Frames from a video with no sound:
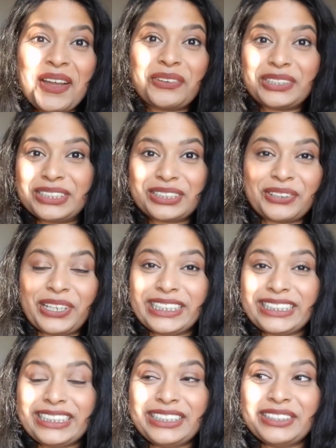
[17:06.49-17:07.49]
Which is
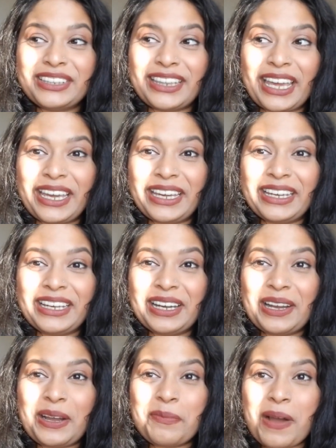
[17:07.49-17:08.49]
crazy to think
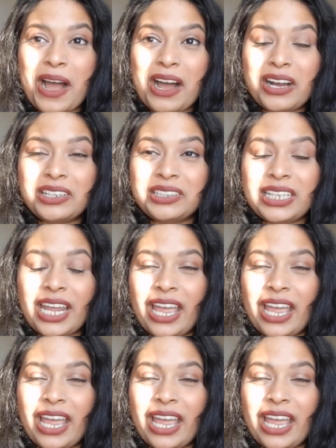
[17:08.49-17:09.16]
about,